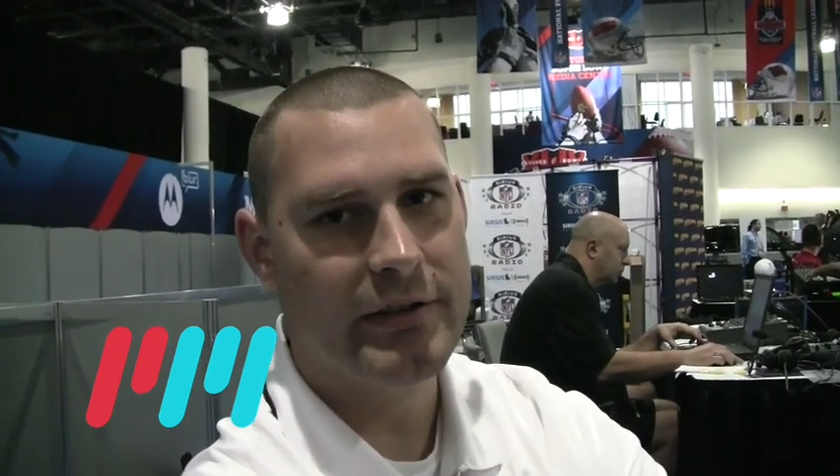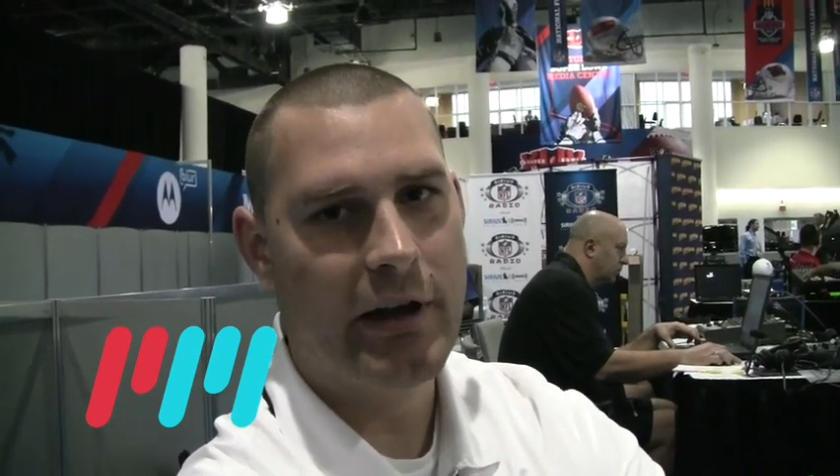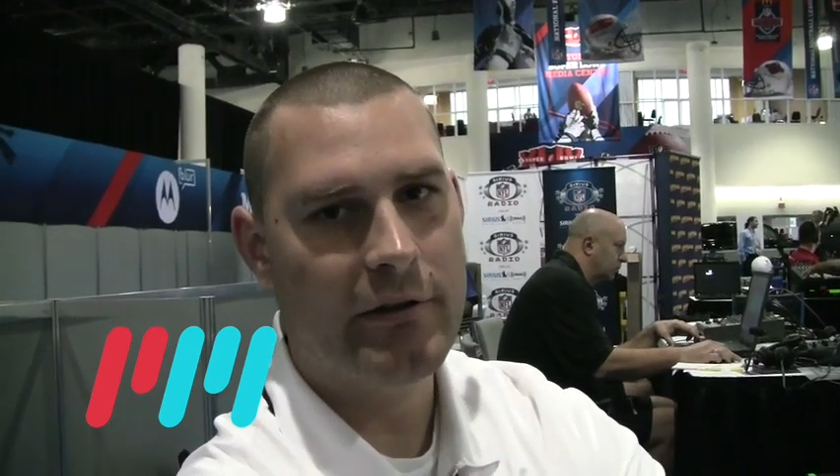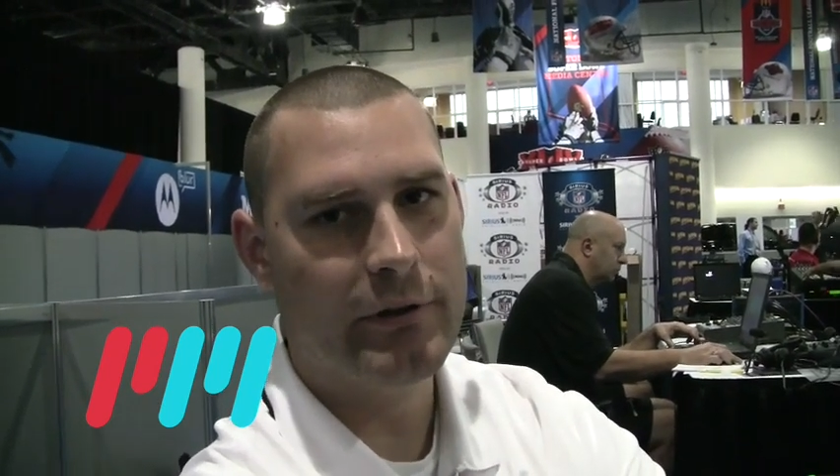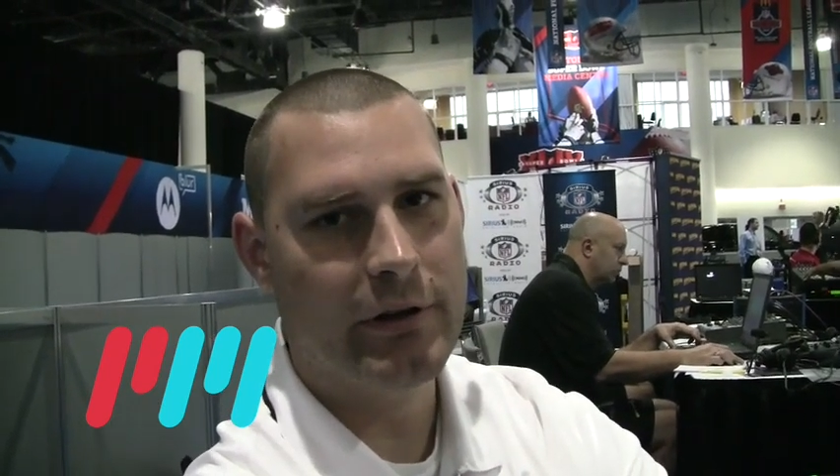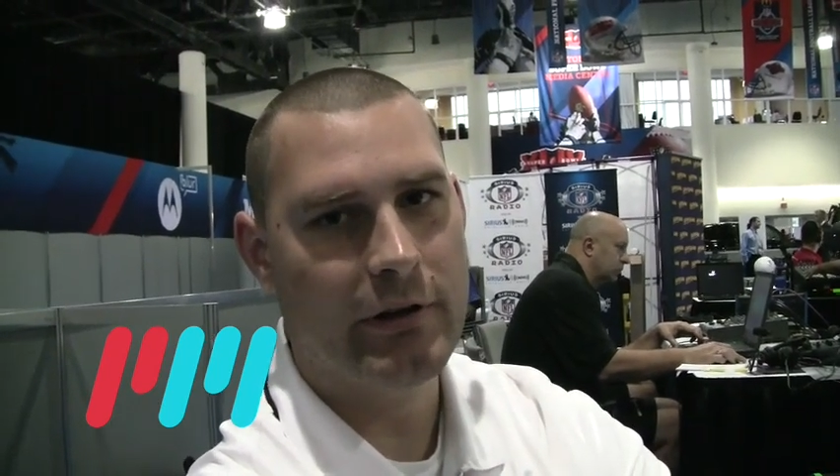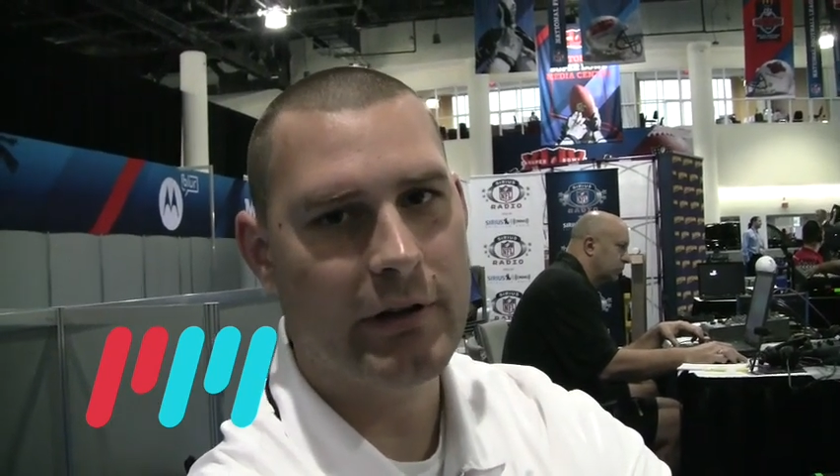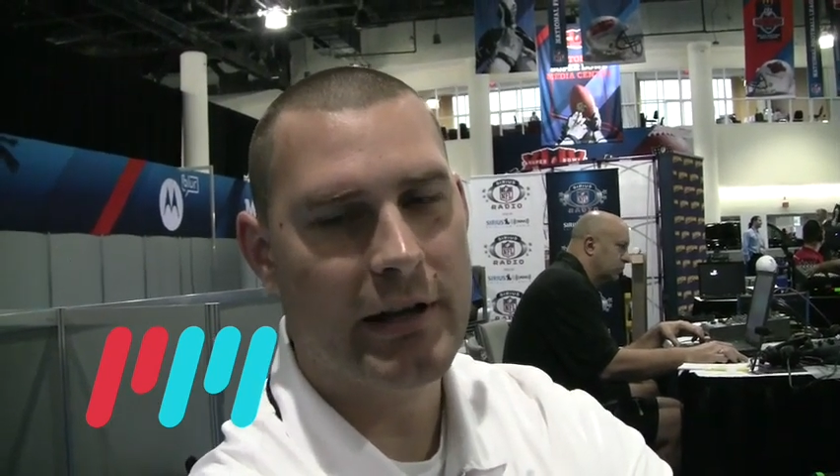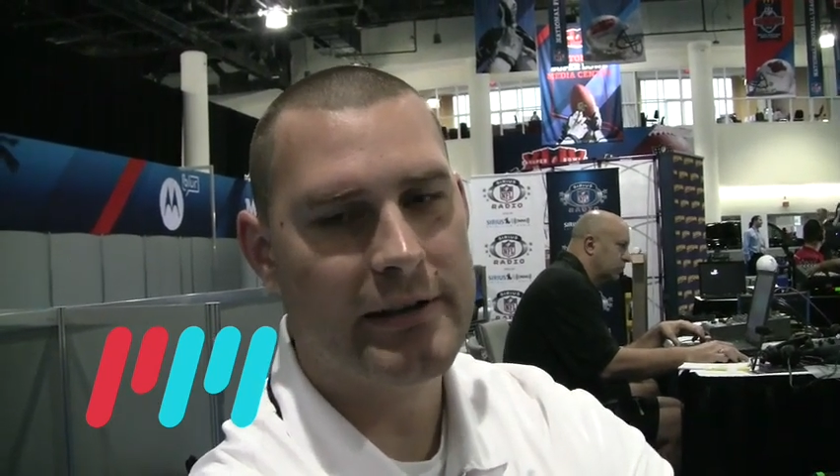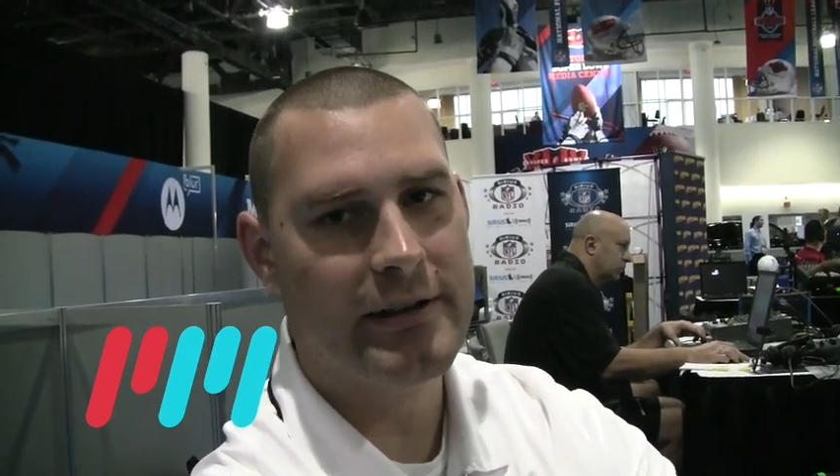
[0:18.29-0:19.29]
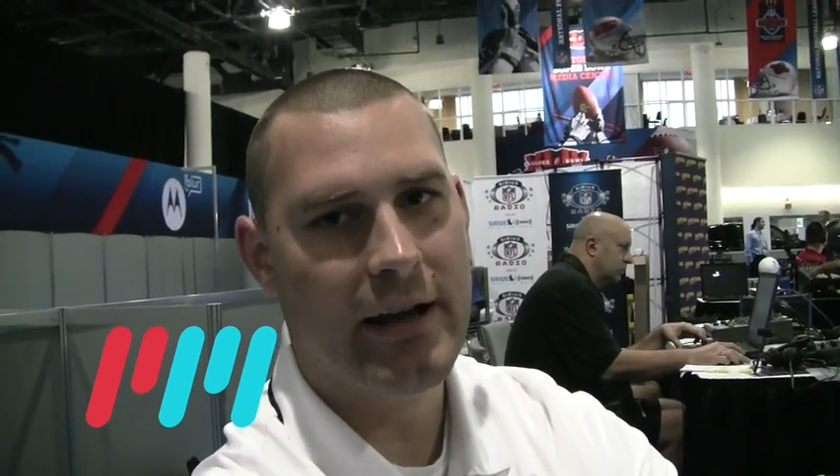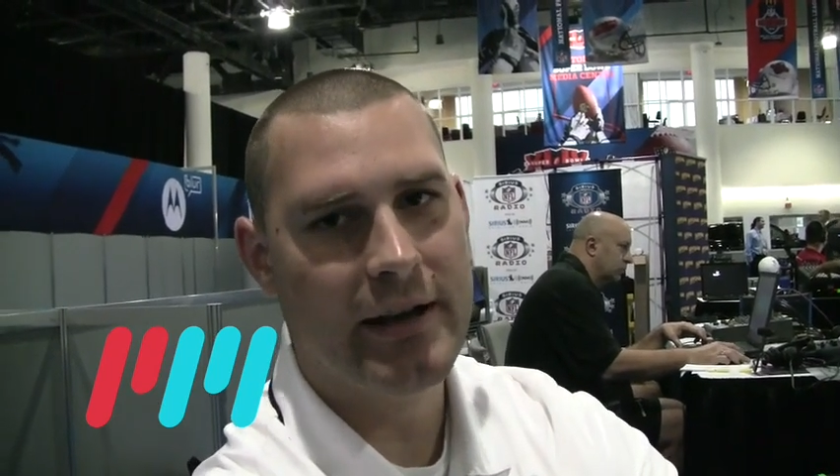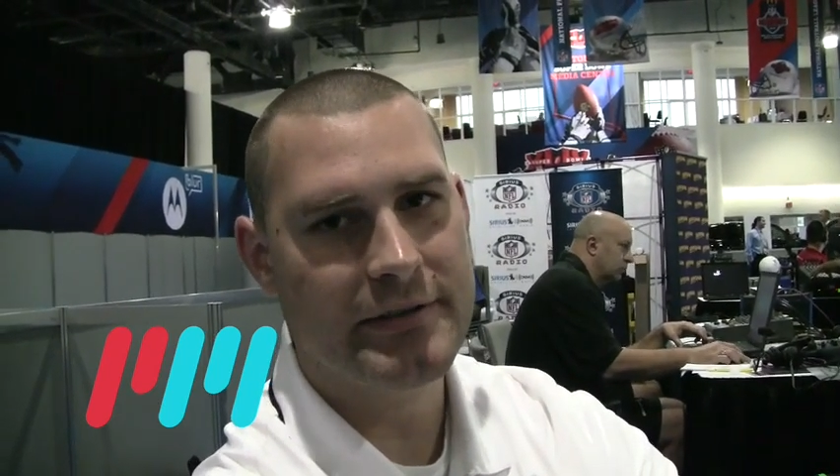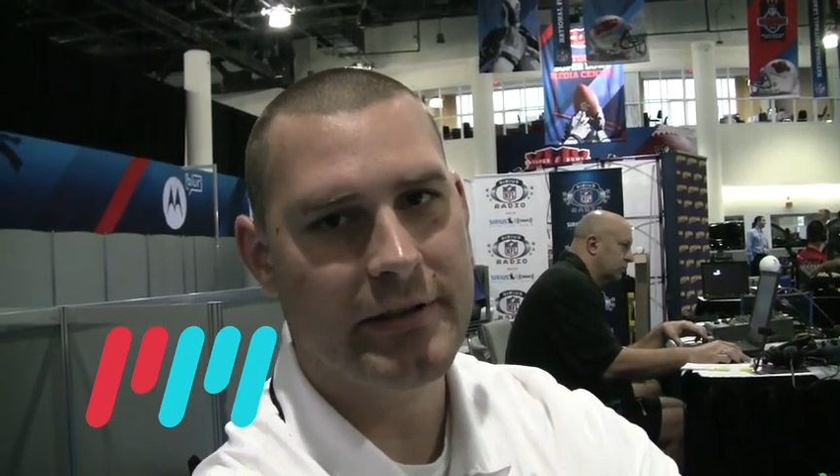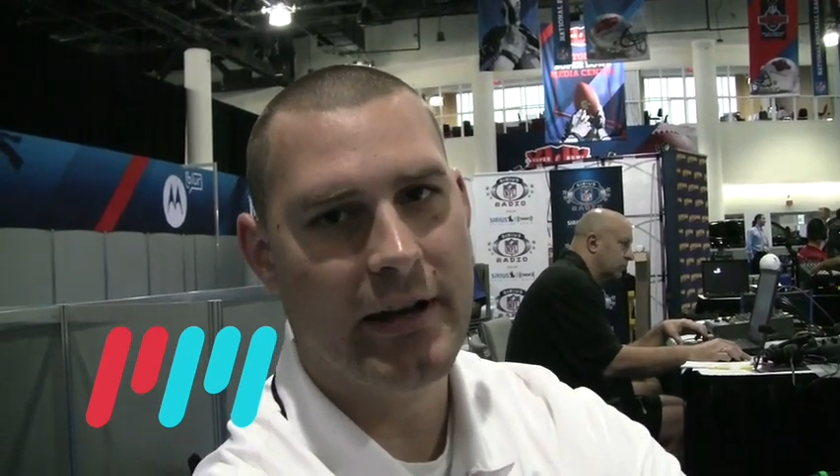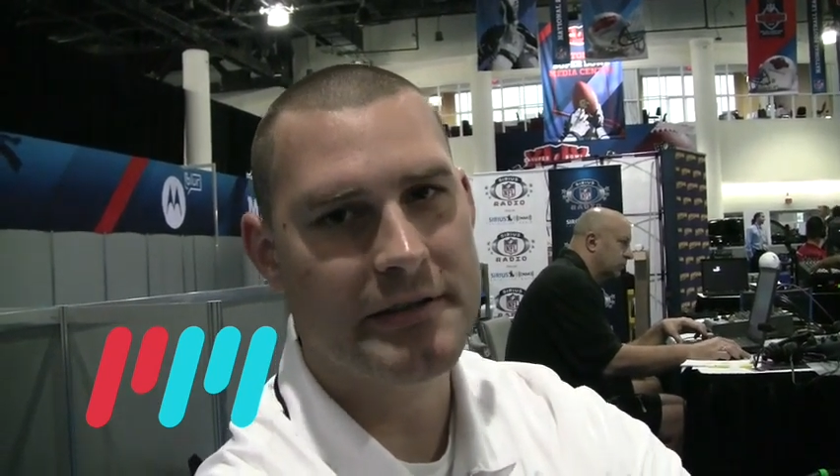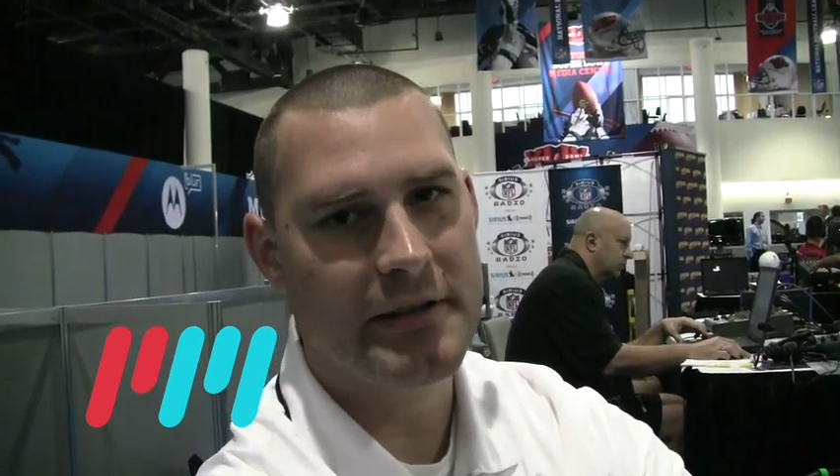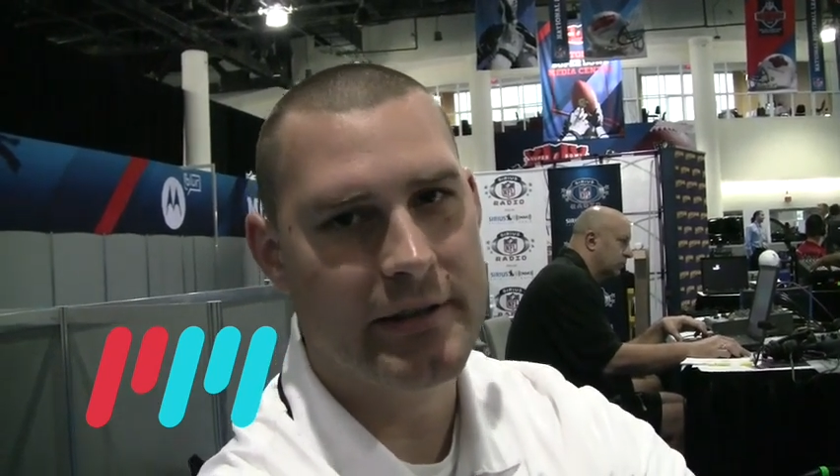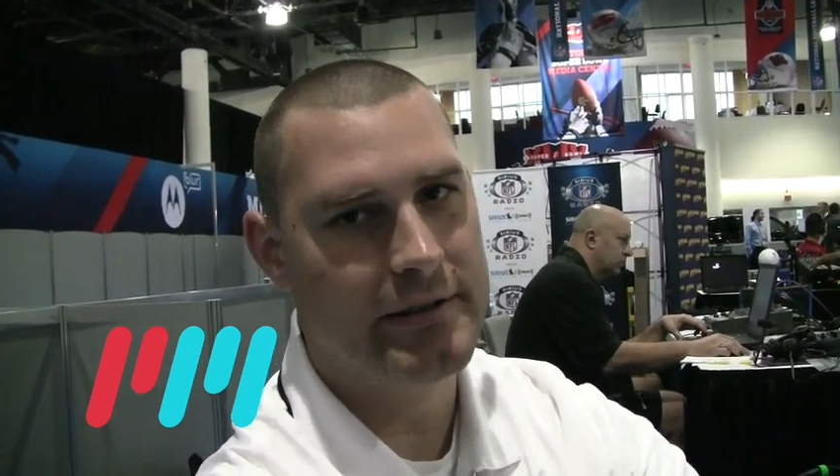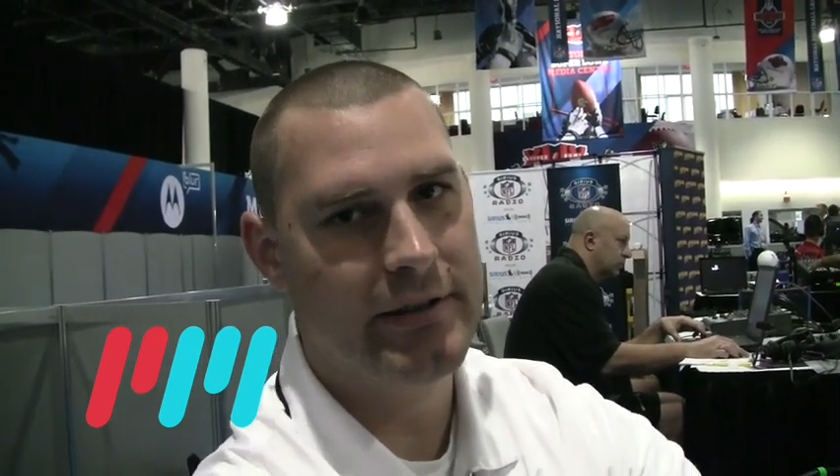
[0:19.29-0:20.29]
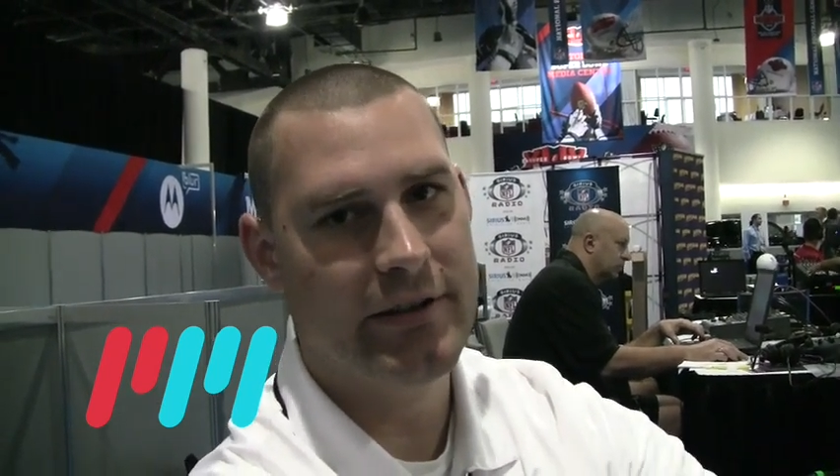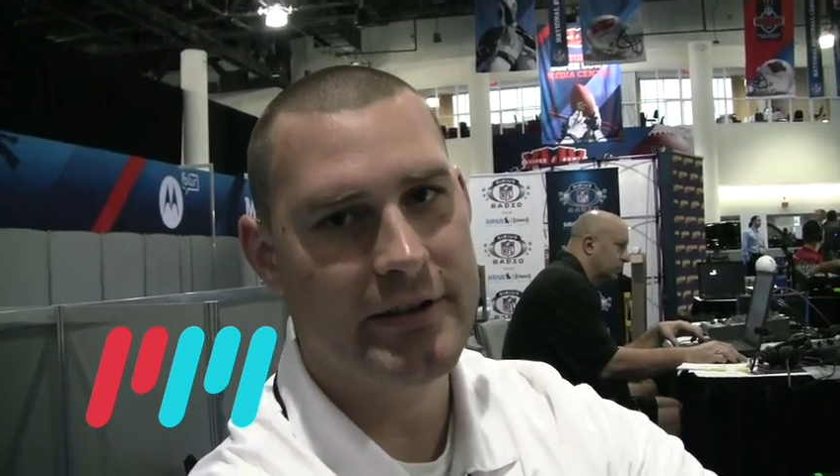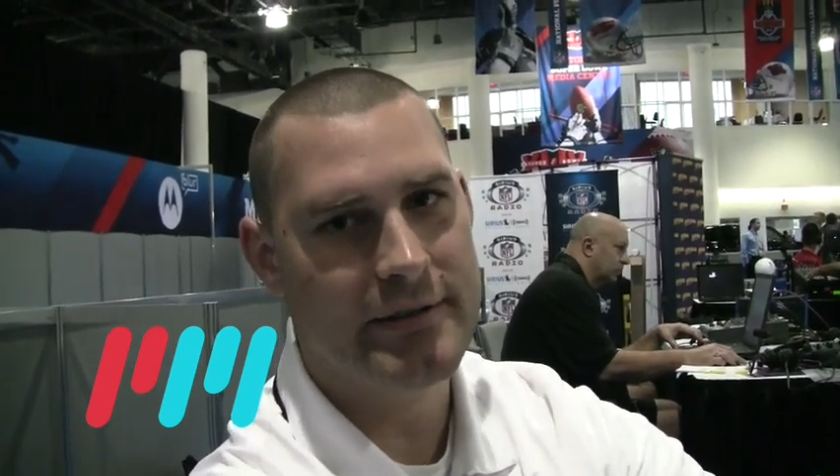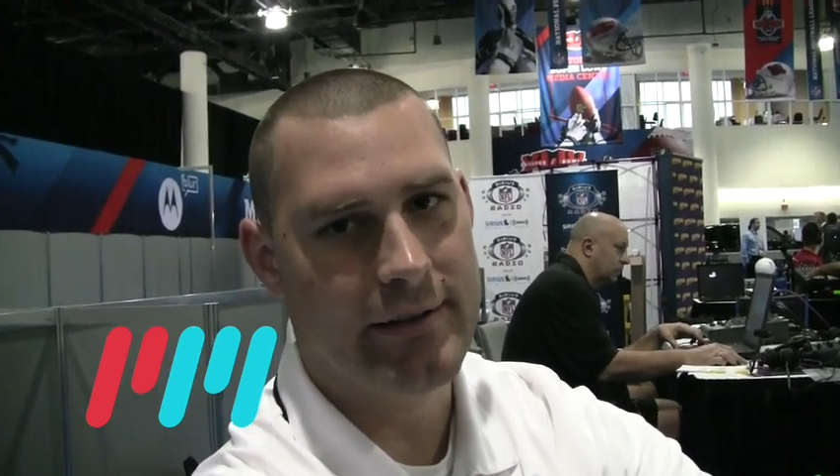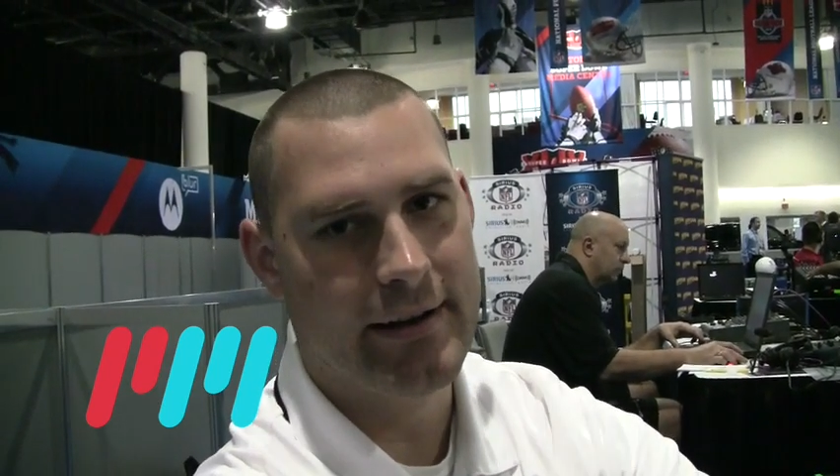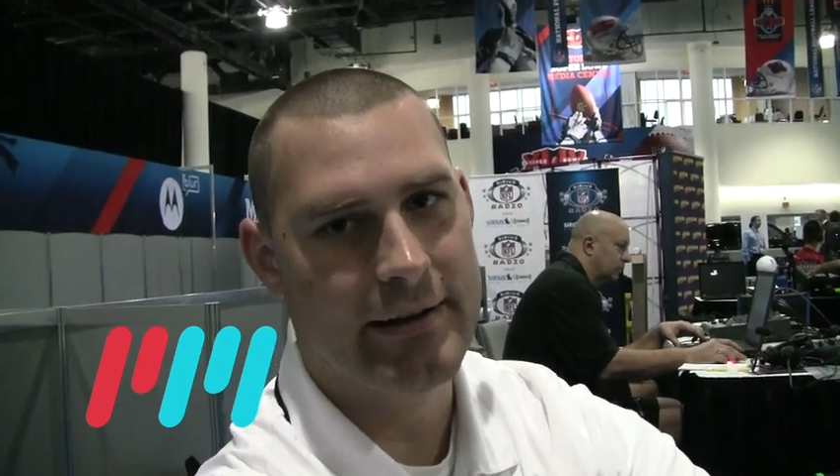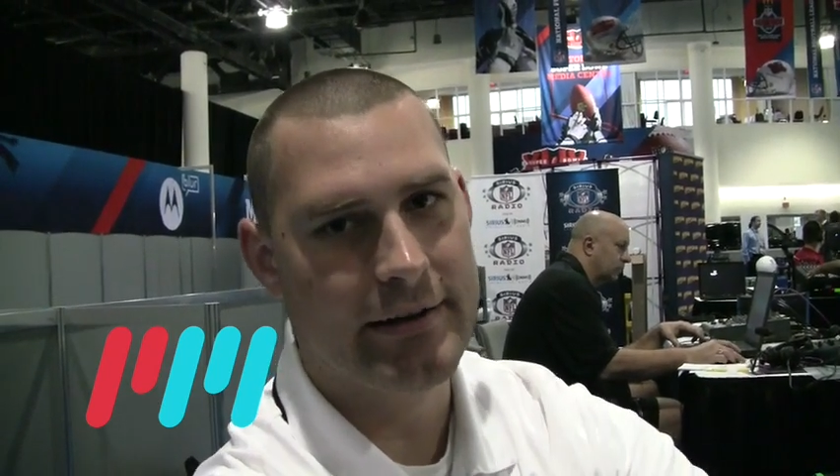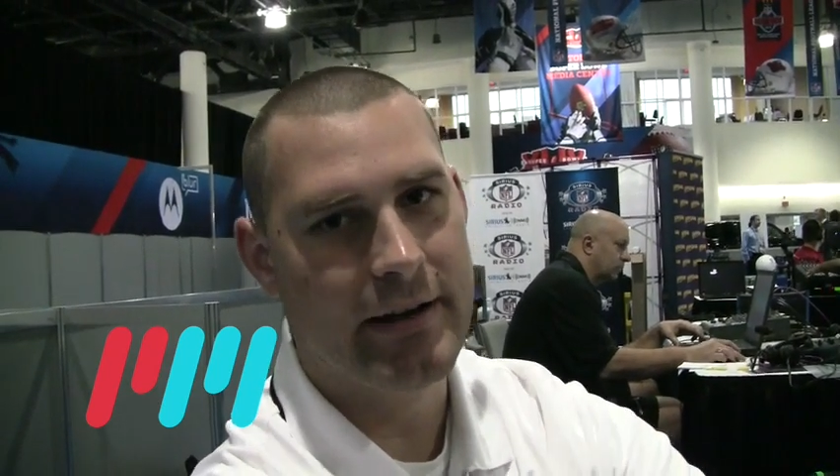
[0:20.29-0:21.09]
you got to really look at the guys on the outside of the defensive line.